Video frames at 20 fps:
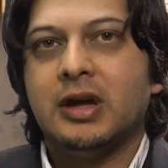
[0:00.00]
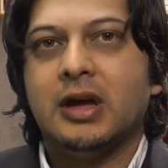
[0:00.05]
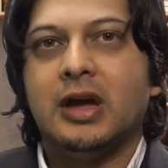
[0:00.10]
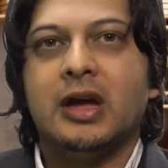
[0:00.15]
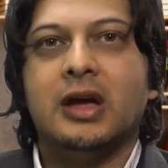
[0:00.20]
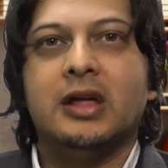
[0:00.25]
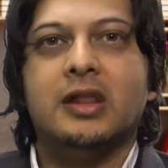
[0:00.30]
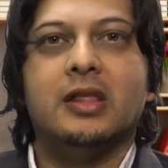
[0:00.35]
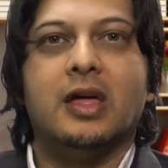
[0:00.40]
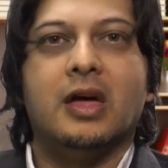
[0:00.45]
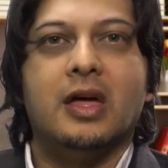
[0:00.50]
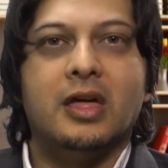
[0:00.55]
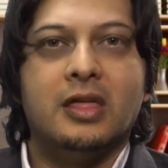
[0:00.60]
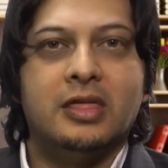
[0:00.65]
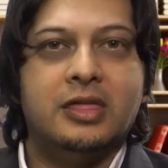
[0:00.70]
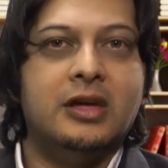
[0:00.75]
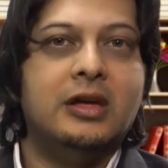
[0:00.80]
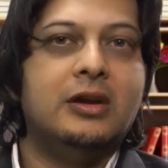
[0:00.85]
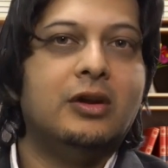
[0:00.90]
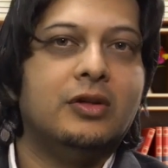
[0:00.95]
and
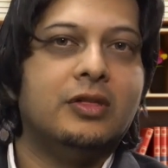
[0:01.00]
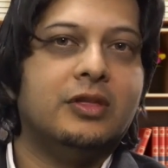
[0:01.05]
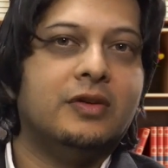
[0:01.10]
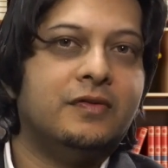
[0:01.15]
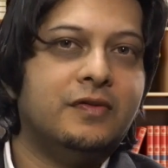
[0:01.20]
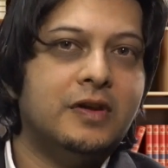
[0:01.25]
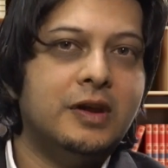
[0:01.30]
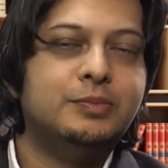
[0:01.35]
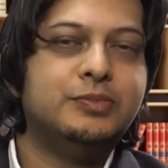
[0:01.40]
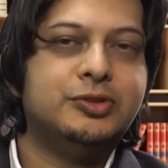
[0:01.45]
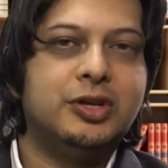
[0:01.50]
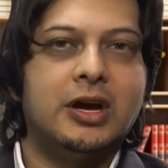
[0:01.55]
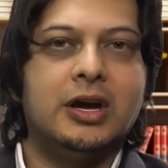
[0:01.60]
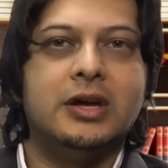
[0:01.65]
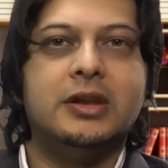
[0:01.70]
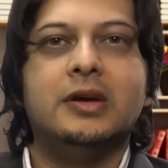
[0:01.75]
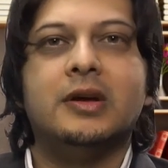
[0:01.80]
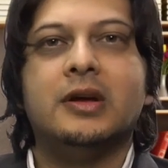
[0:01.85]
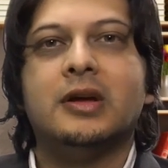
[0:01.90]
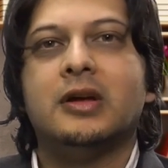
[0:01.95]
then on the flip
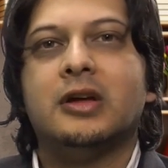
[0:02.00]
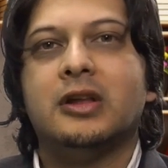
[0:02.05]
side,